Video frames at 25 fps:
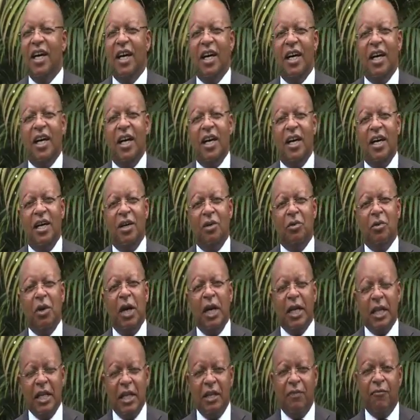uh,
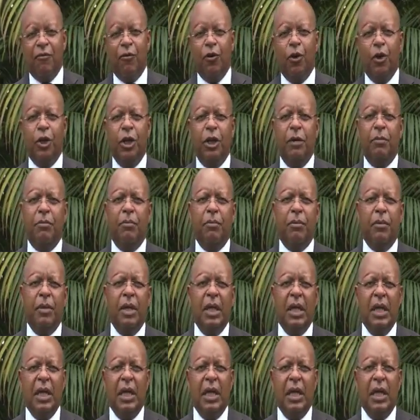working for him,